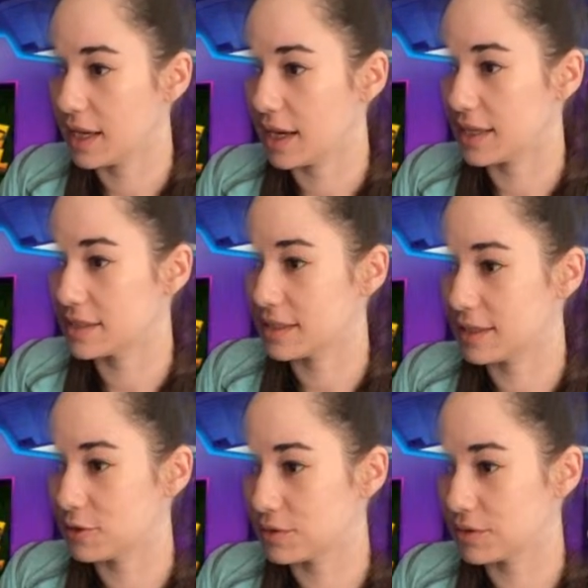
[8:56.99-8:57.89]

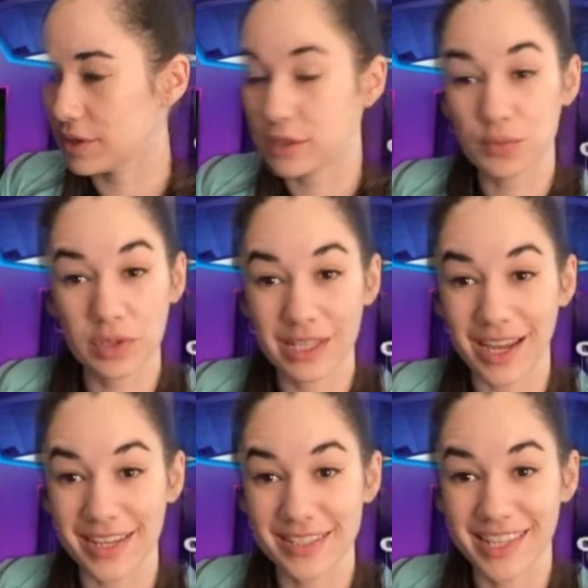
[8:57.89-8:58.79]
It's really
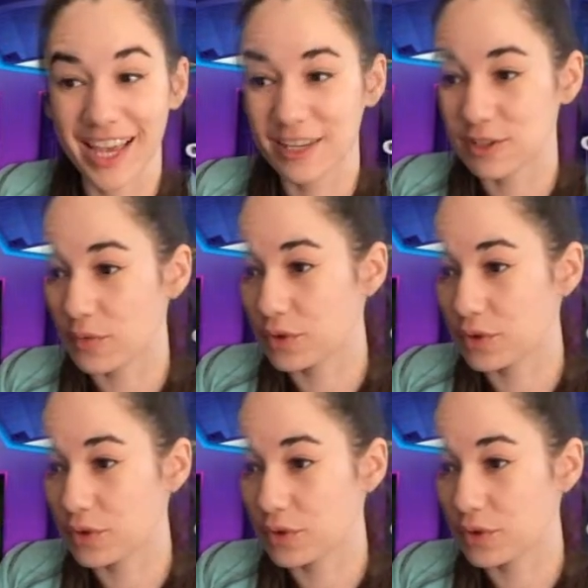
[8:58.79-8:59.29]
nice. So